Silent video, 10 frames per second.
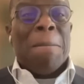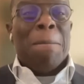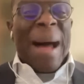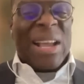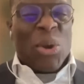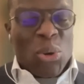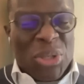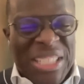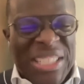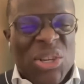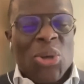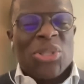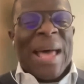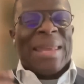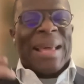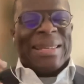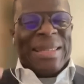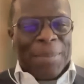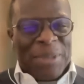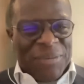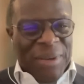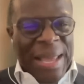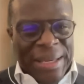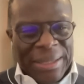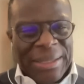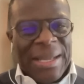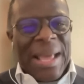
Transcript: by continuous and adaptive learning.